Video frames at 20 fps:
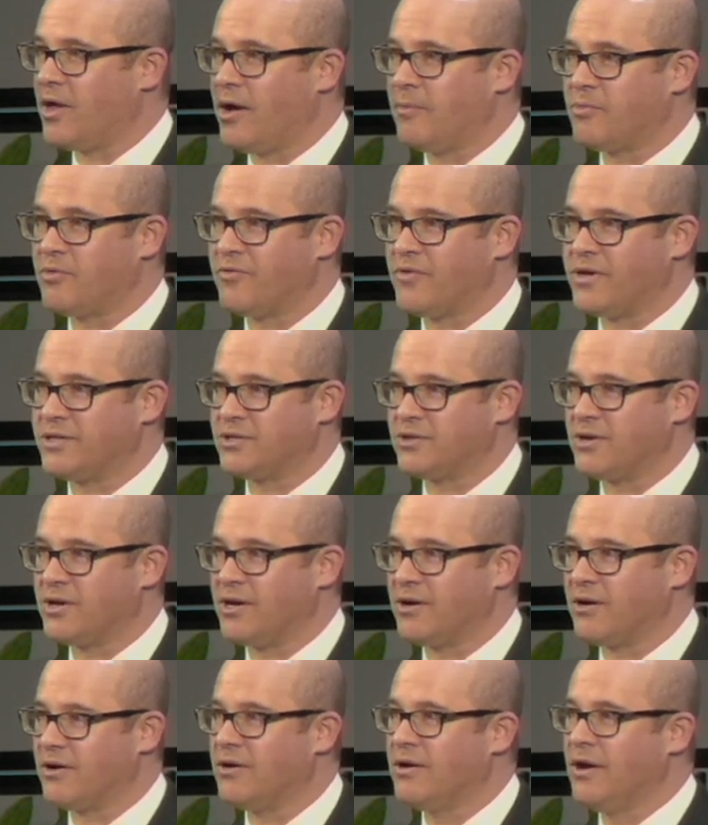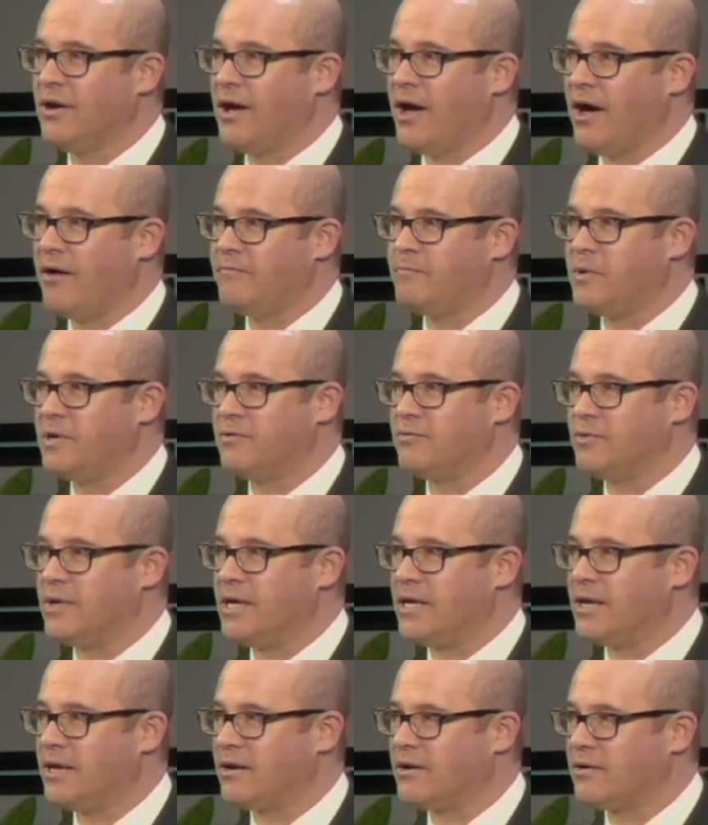law professor here. I've been
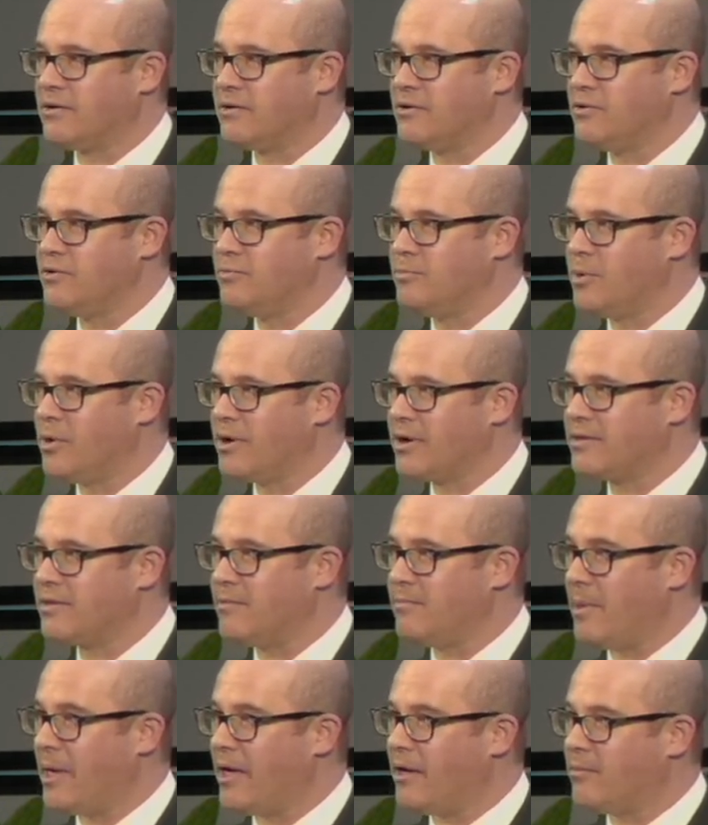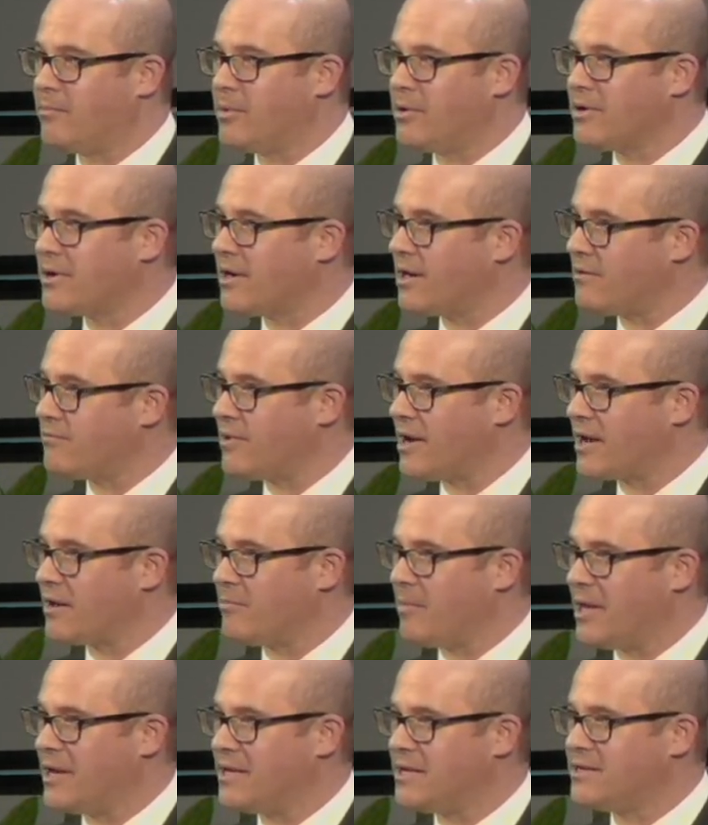reading her new book, The Bail Book. I
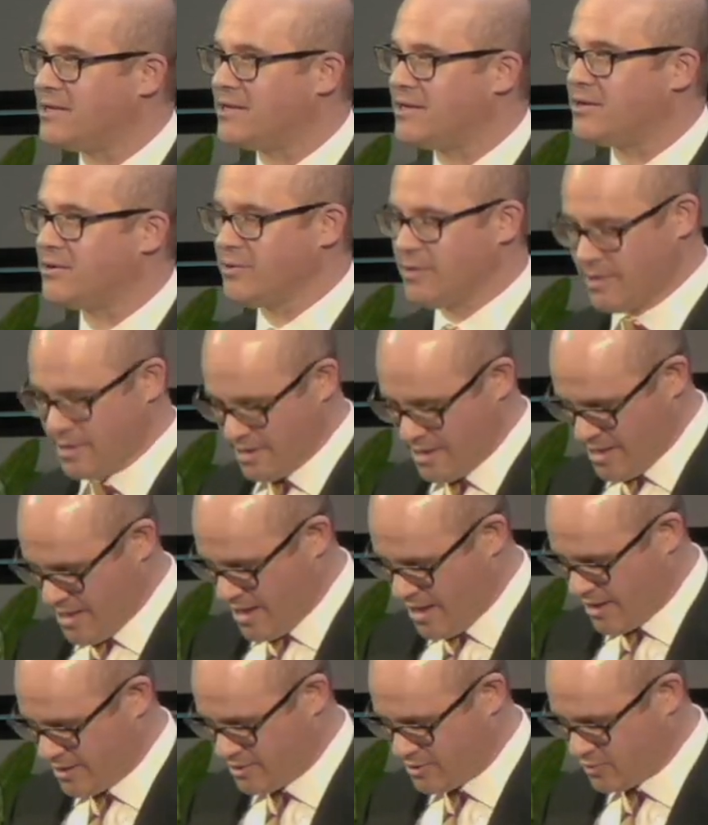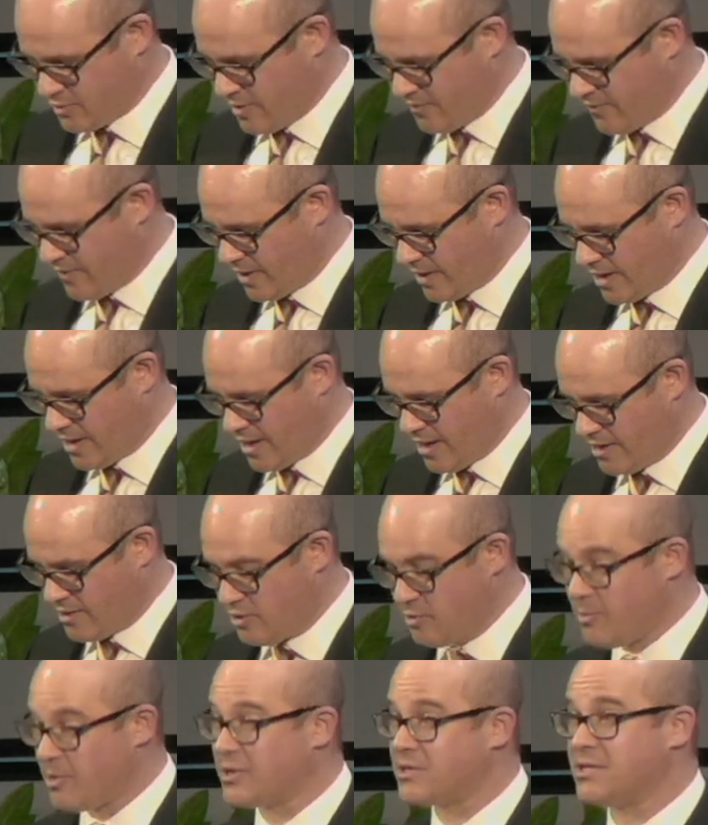recommend it to you. Terrific
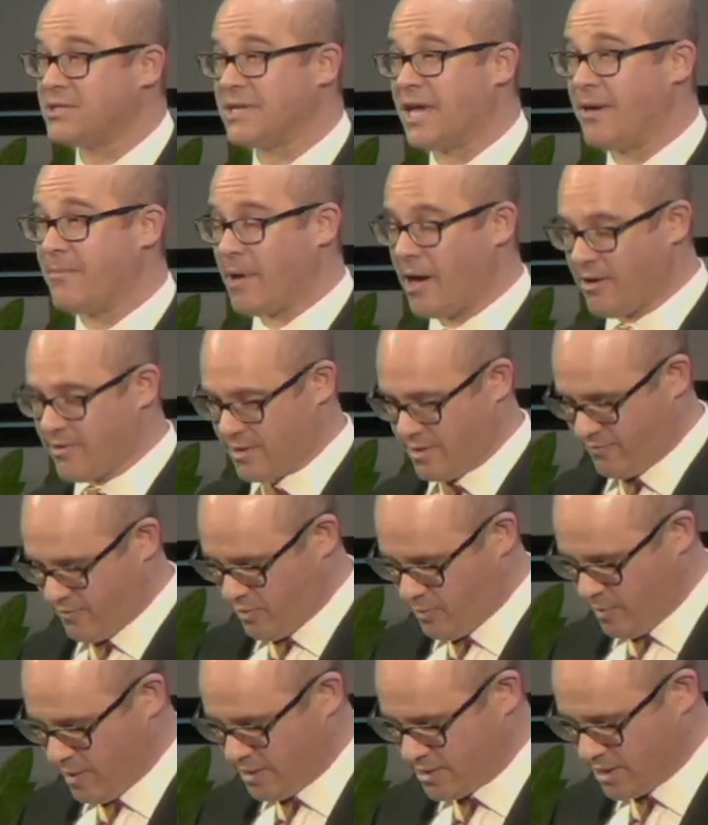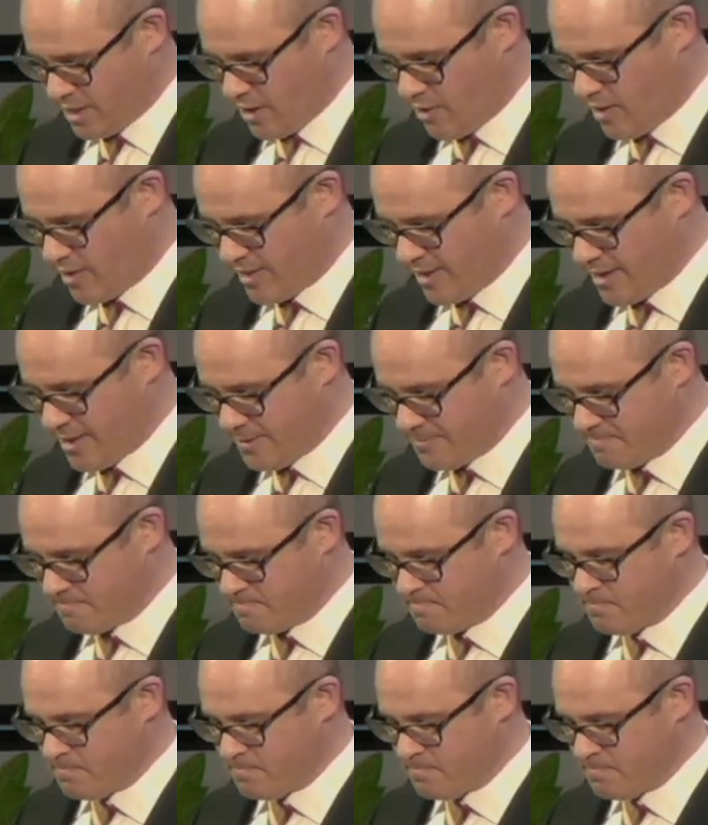new book, just came out a few weeks ago, I think.